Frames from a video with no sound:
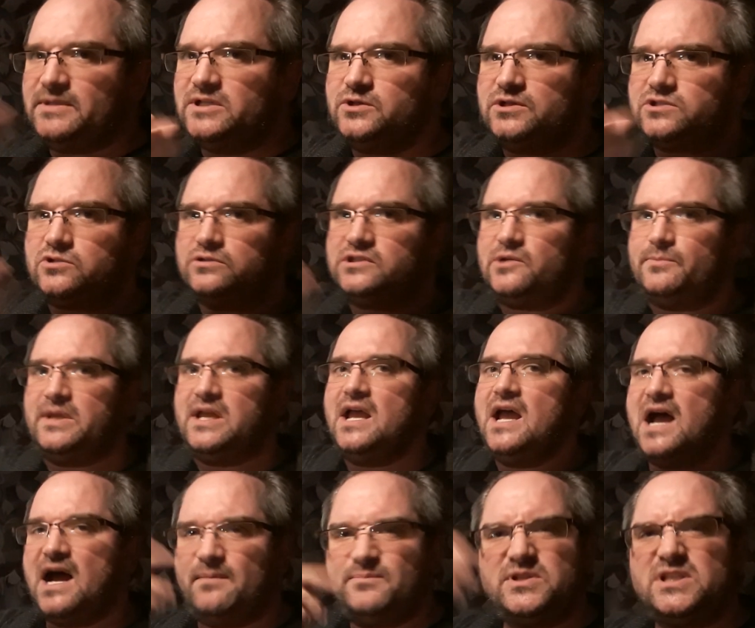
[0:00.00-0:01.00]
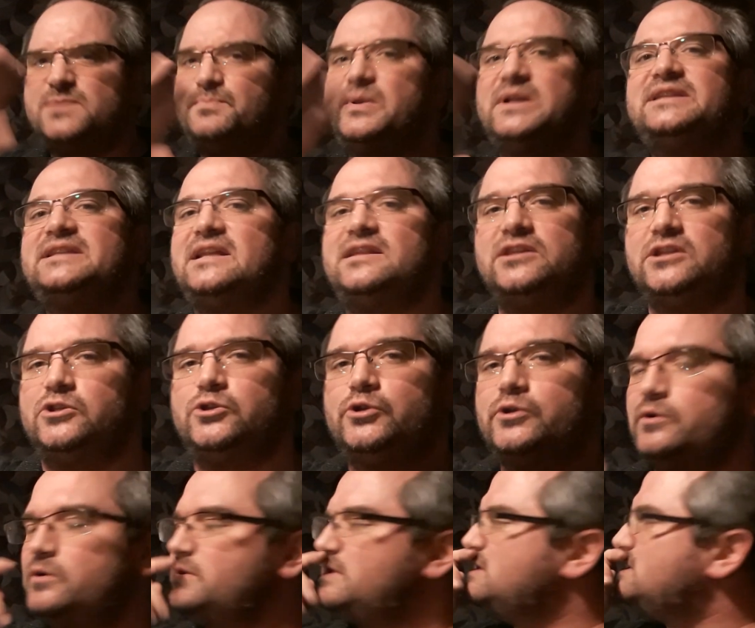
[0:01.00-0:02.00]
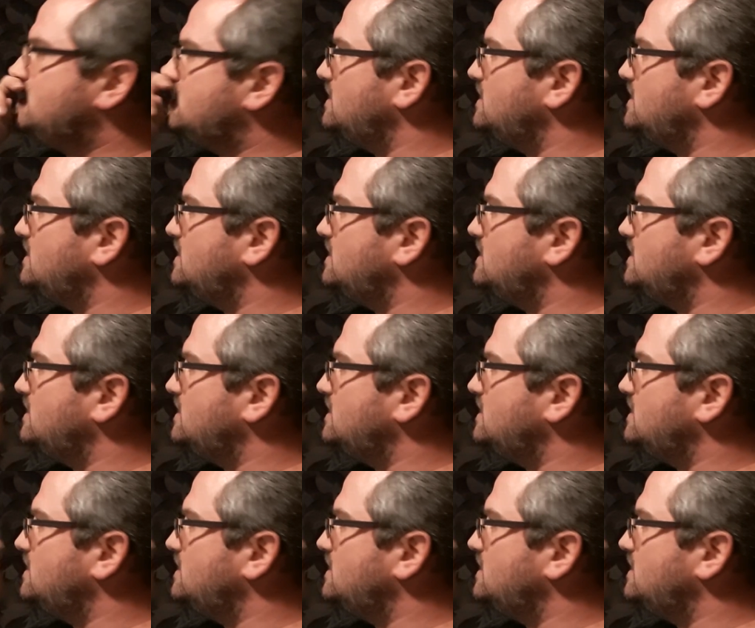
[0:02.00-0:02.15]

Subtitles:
this. Don't tell me. I'm just pretending to you. This,